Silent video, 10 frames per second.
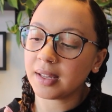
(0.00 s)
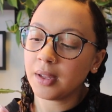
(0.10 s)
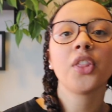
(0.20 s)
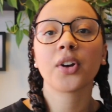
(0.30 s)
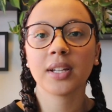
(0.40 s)
it.
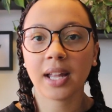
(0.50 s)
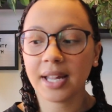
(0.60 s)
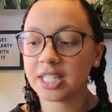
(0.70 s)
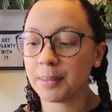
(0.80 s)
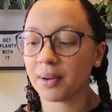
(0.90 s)
They're a
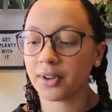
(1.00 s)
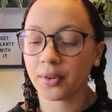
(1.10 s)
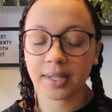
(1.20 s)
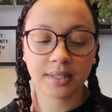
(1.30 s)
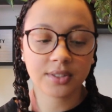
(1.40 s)
lot deeper of a
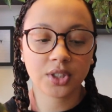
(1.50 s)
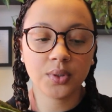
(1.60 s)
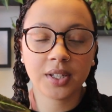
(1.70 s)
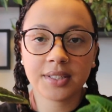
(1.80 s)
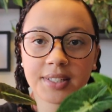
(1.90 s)
green, so
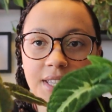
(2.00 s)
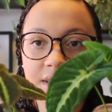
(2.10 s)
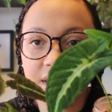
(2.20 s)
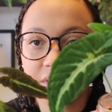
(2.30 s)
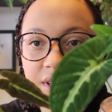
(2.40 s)
you can see the
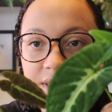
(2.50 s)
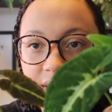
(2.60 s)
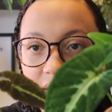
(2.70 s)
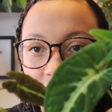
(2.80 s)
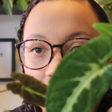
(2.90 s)
difference
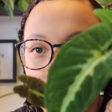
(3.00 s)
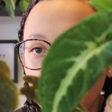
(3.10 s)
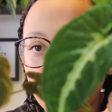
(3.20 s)
here